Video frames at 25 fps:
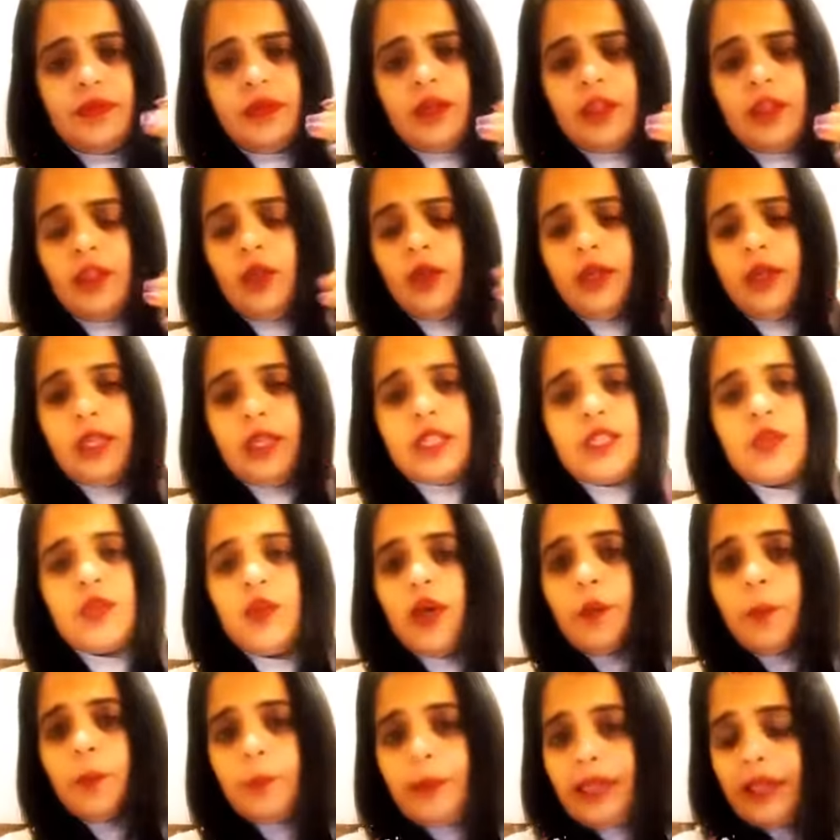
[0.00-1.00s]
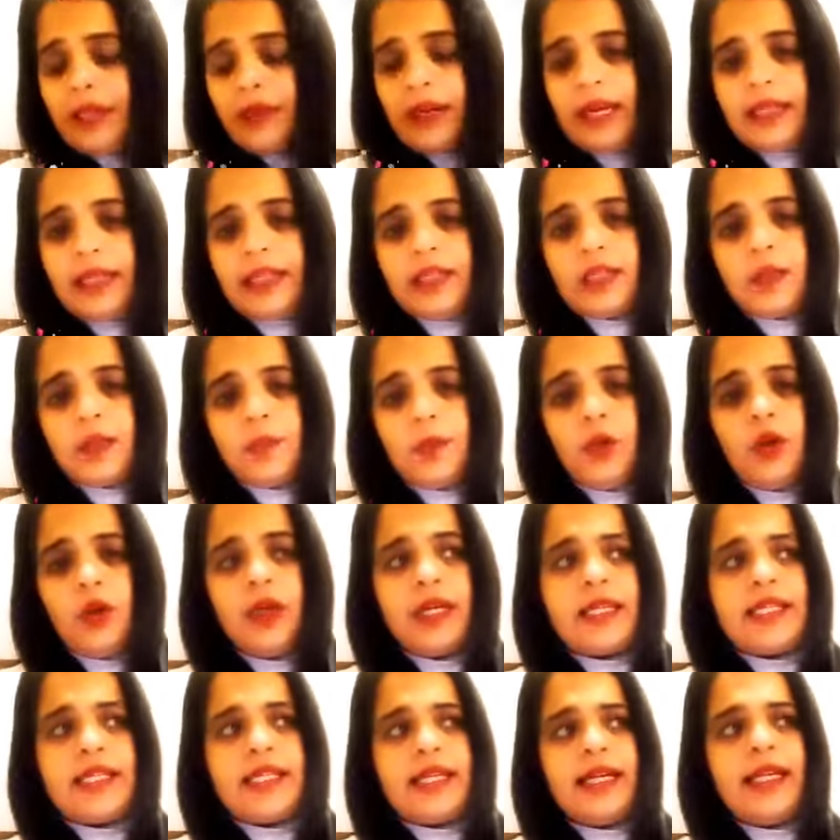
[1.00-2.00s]
you know it's not me writing the book
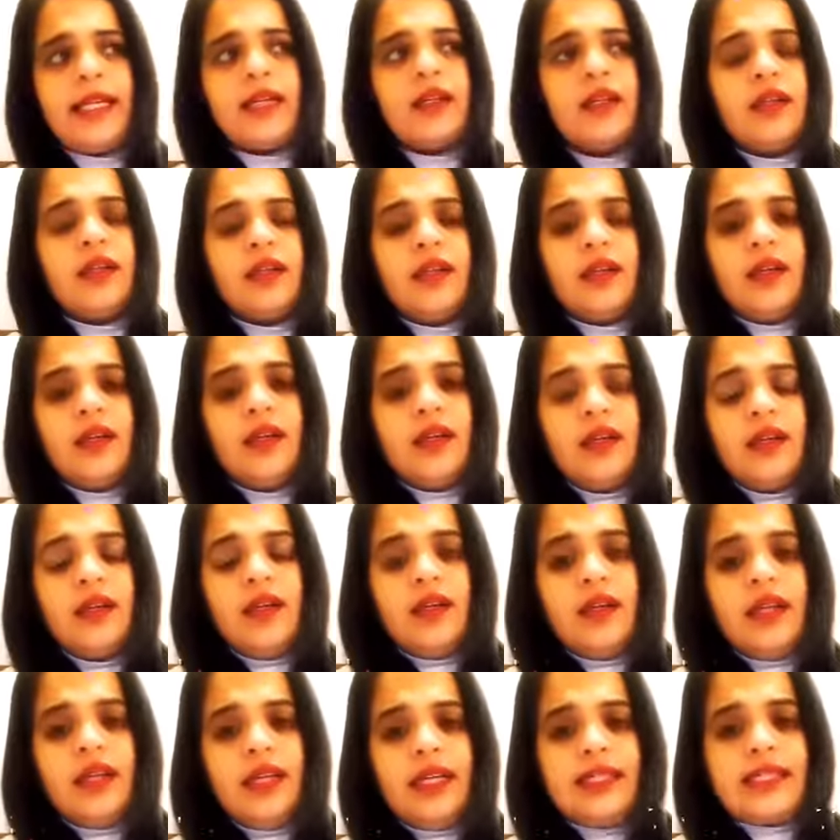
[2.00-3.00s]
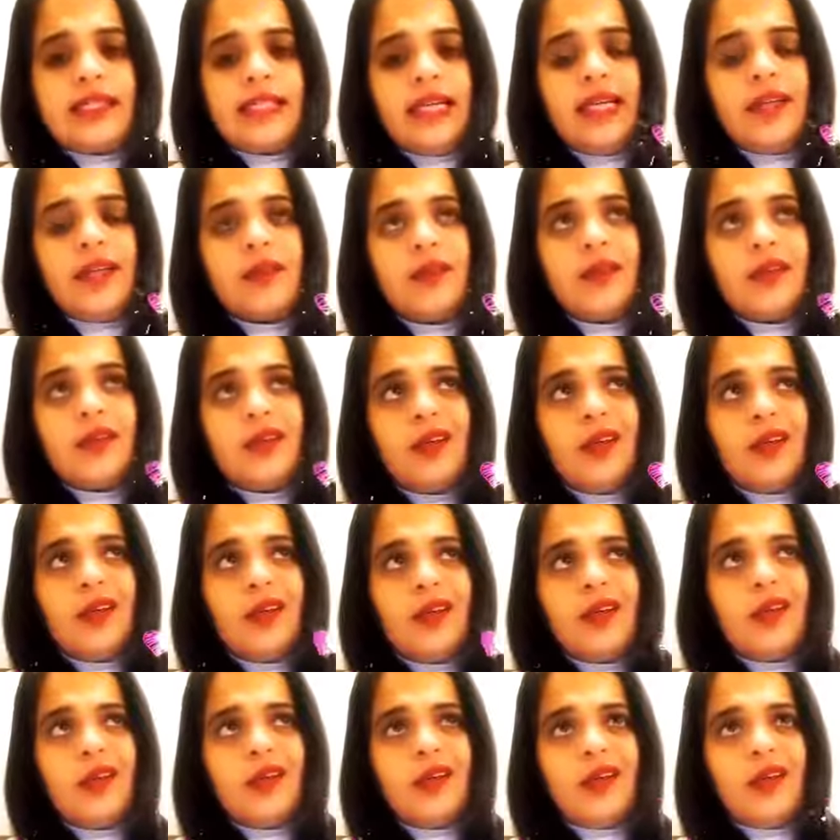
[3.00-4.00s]
it's like it's like
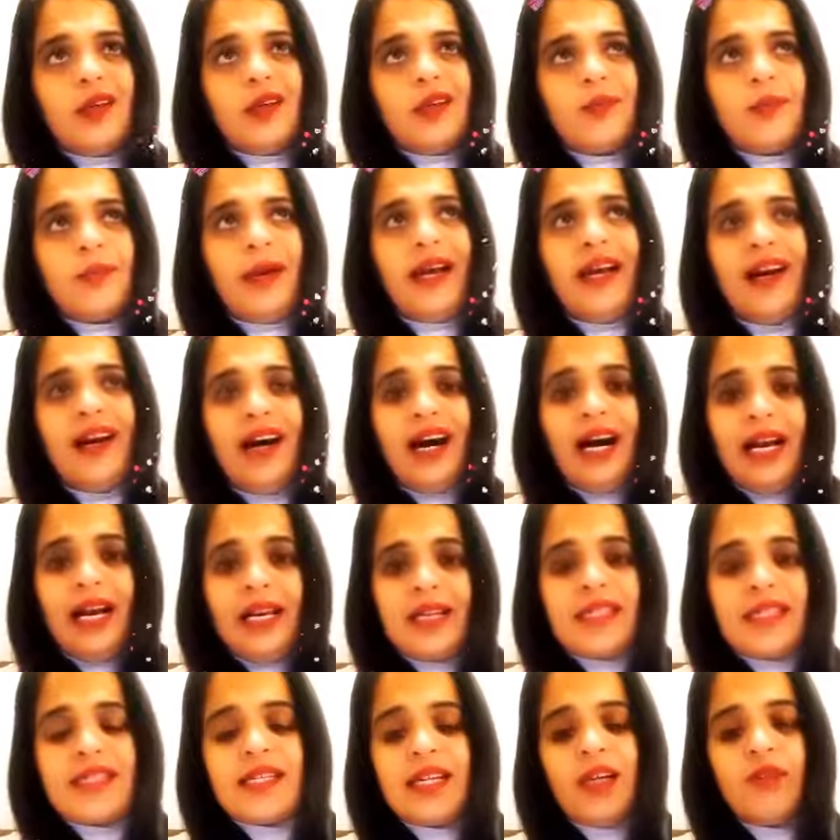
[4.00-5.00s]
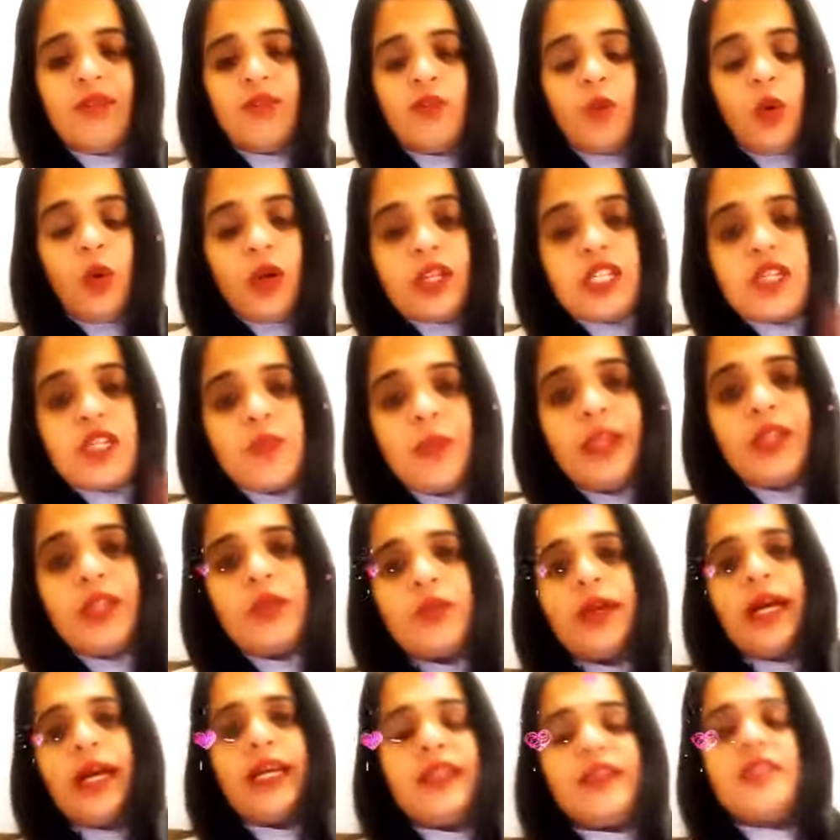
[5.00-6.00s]
my higher self wants me to
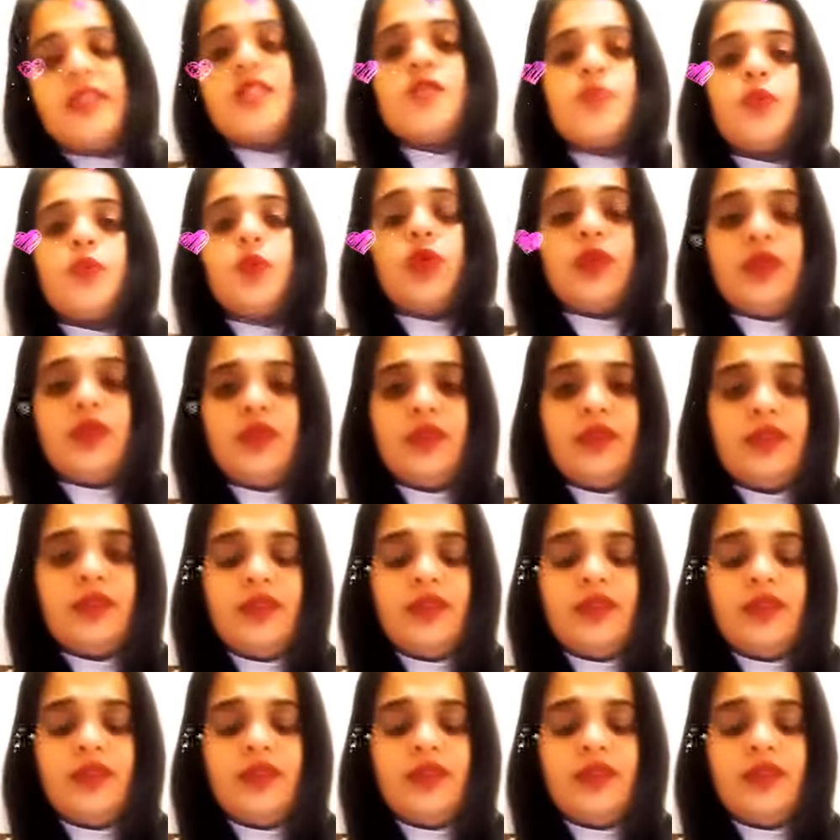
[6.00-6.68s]
write this book